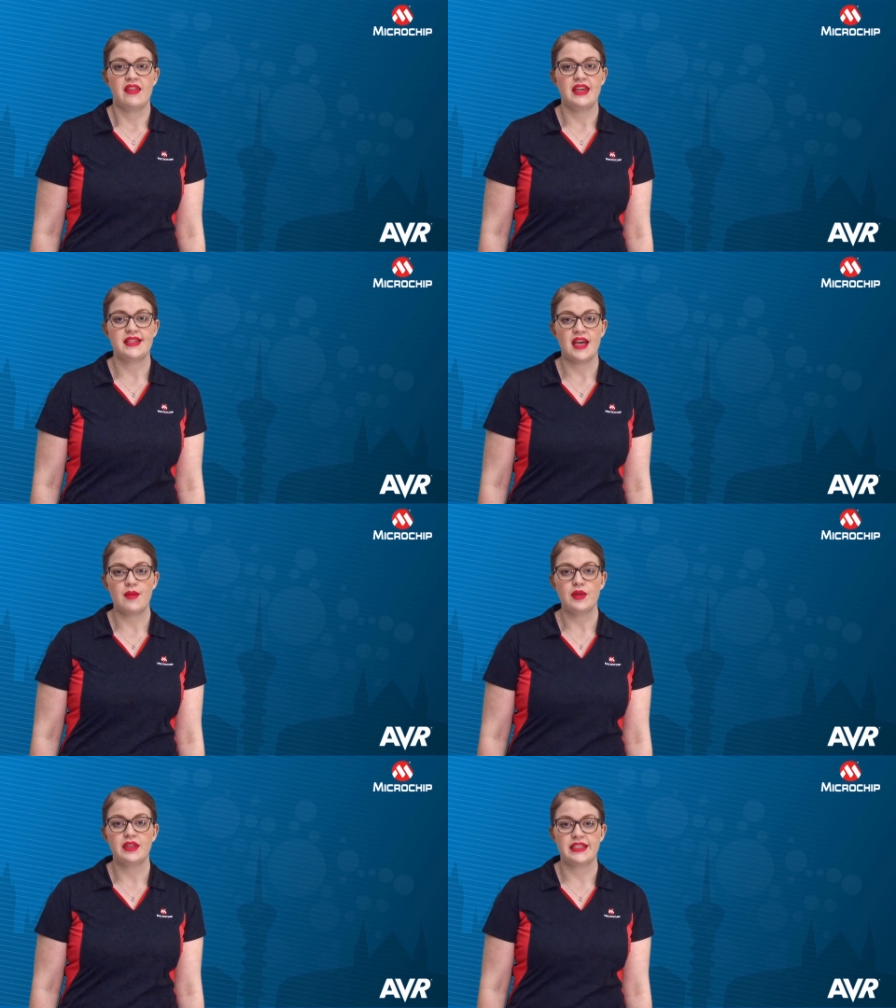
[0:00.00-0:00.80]
The
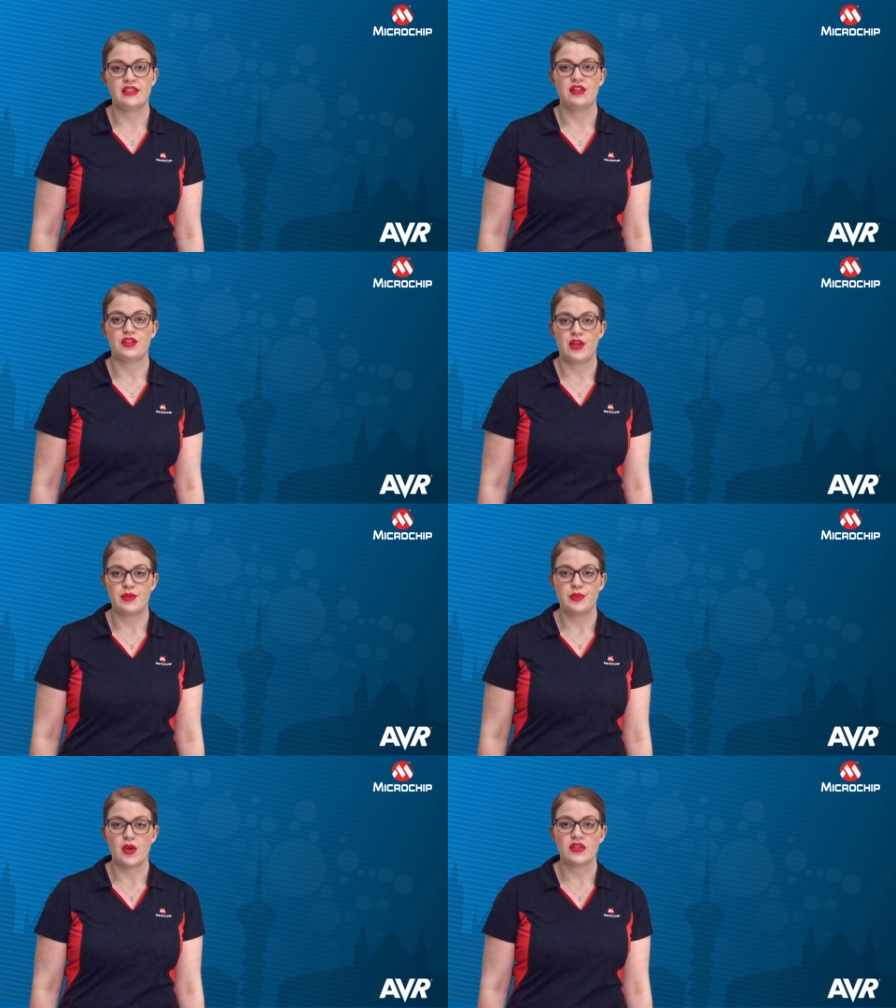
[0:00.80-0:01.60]
example linked in the
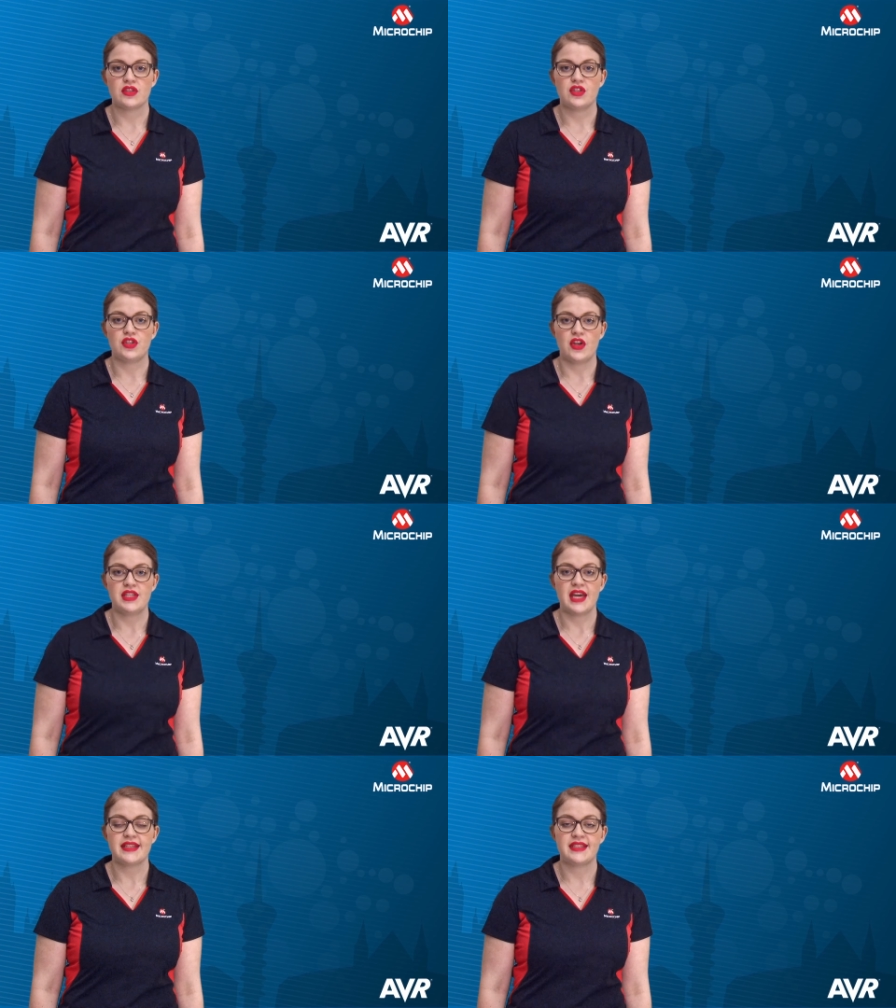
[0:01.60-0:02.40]
description box
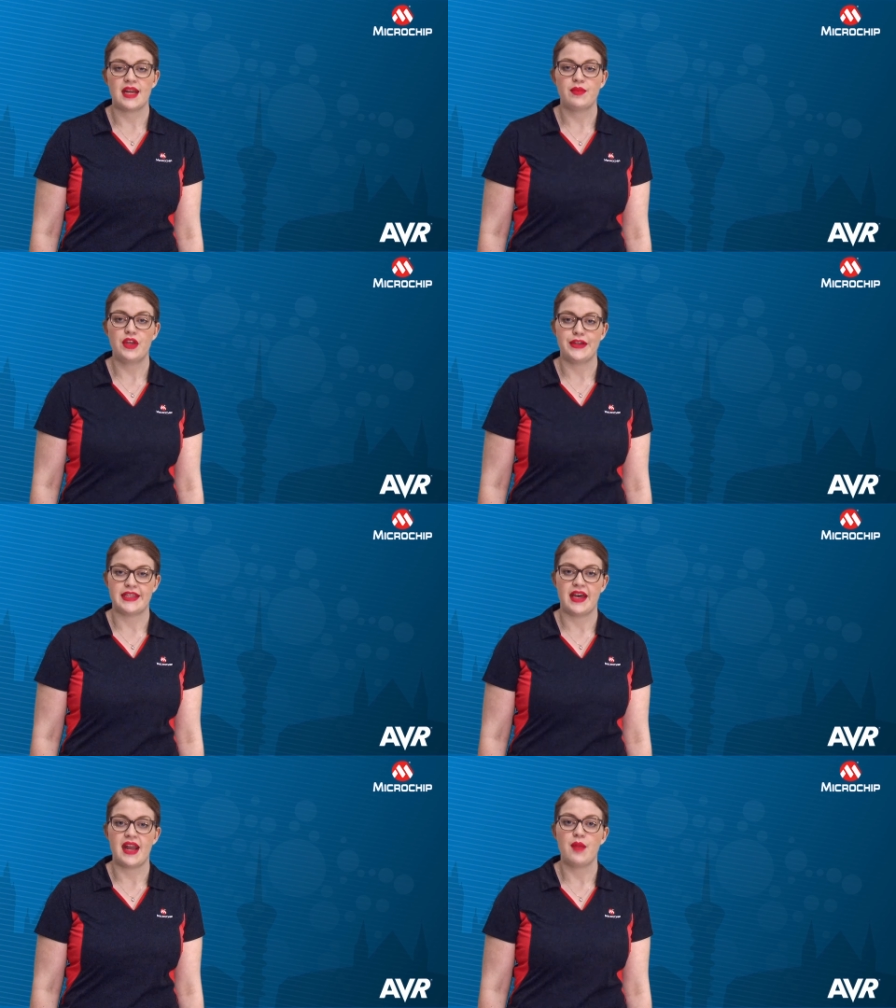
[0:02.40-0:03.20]
shows how to set up the
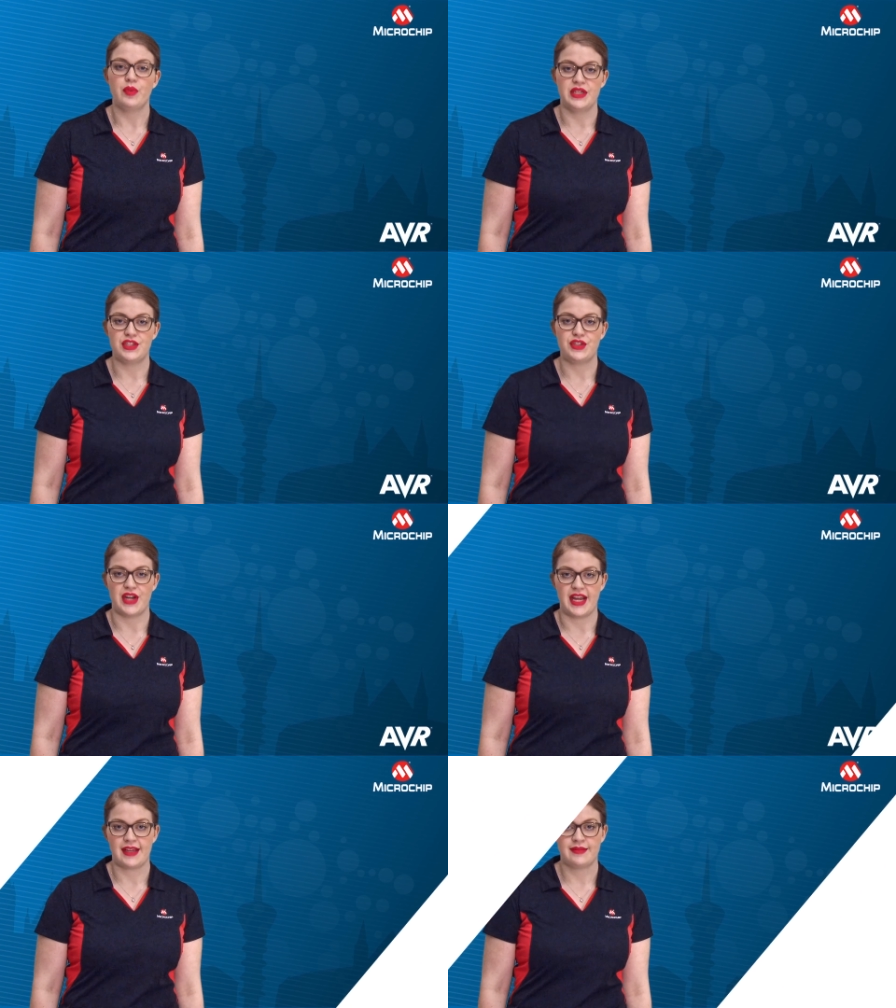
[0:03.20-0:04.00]
USART and print a string.